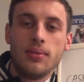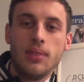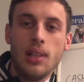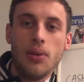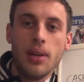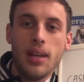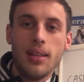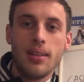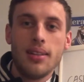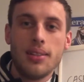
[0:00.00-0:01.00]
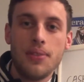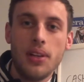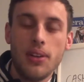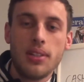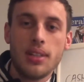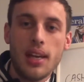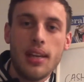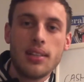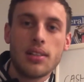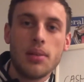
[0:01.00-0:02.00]
Hello again. This video today
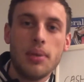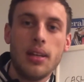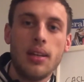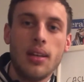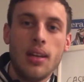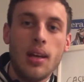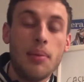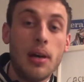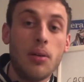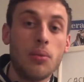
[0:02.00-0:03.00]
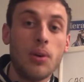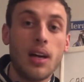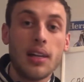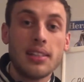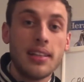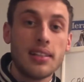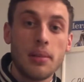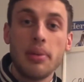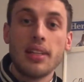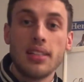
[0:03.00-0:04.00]
is going to be about what I see as the
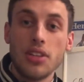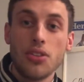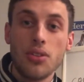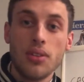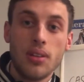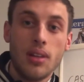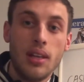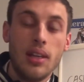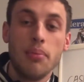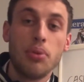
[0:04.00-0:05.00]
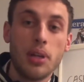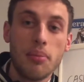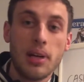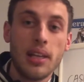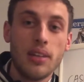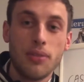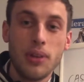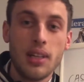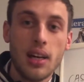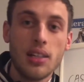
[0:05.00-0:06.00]
biggest issue in putting money into
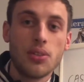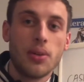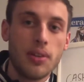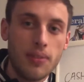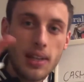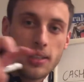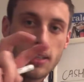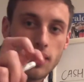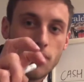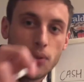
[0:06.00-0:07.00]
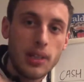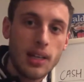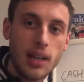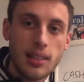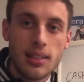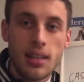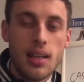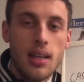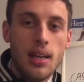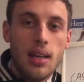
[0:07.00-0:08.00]
footy cards or investing into footy cards.
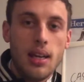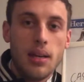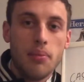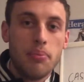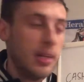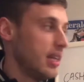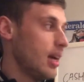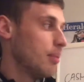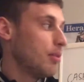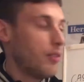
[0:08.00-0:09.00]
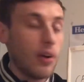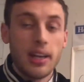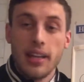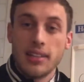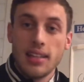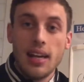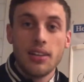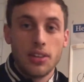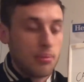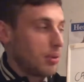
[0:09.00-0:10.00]
But yeah, before I get into that,
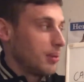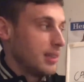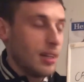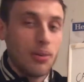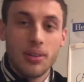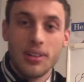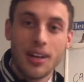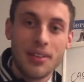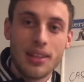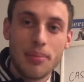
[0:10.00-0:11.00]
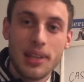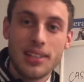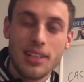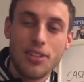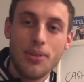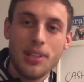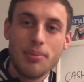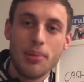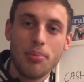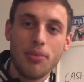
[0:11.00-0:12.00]
you can probably tell what I think the biggest issue is.
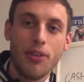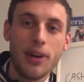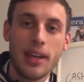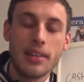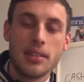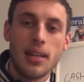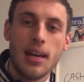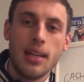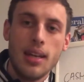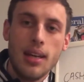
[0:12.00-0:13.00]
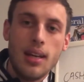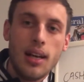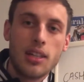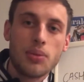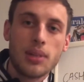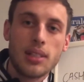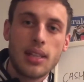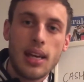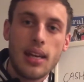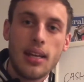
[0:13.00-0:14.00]
But before I get into that, I just want to
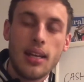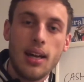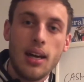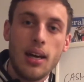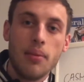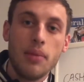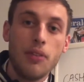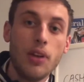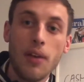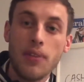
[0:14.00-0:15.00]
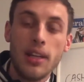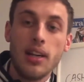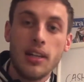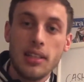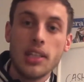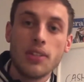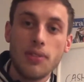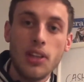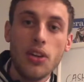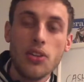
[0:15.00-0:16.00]
say if you have any ideas for
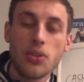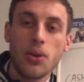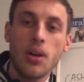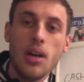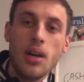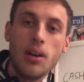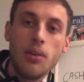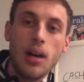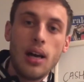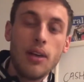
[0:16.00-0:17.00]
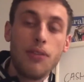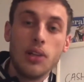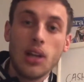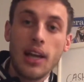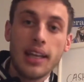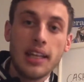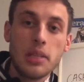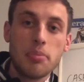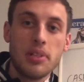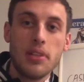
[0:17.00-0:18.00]
videos or if you like any
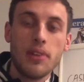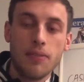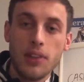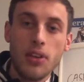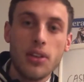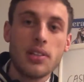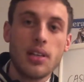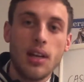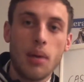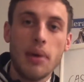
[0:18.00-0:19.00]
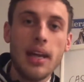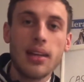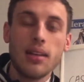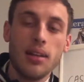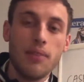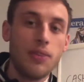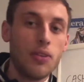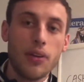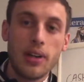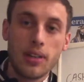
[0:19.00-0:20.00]
specific videos I make, feel
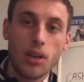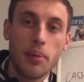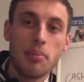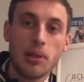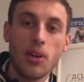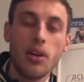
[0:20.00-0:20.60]
free to comment below.